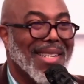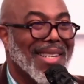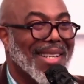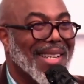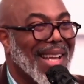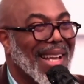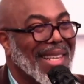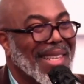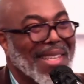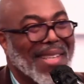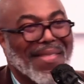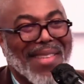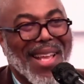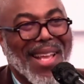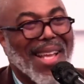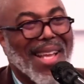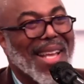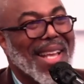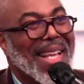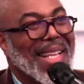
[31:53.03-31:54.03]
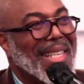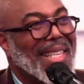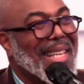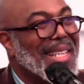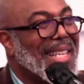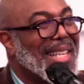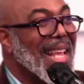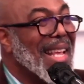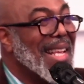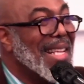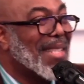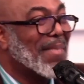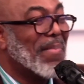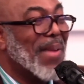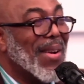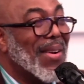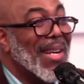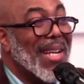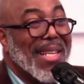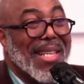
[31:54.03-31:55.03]
I love that. This his
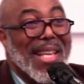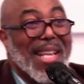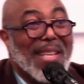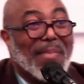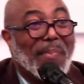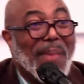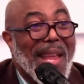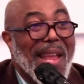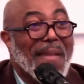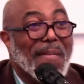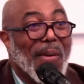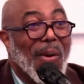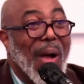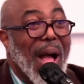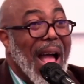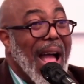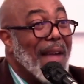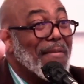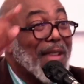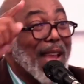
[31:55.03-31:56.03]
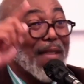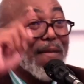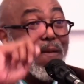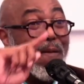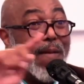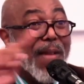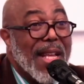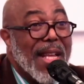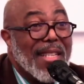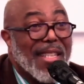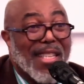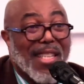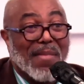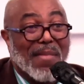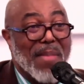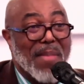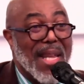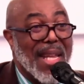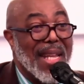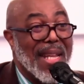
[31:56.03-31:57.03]
spirit and these people have convinced
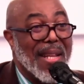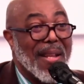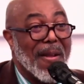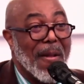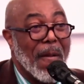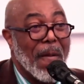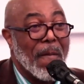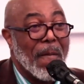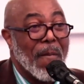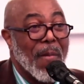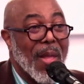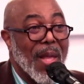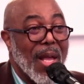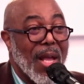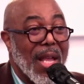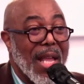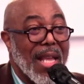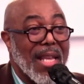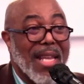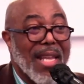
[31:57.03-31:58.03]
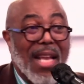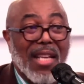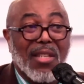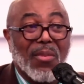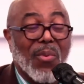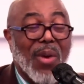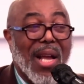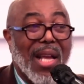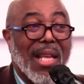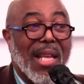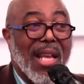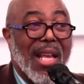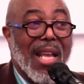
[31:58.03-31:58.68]
me. And guess what?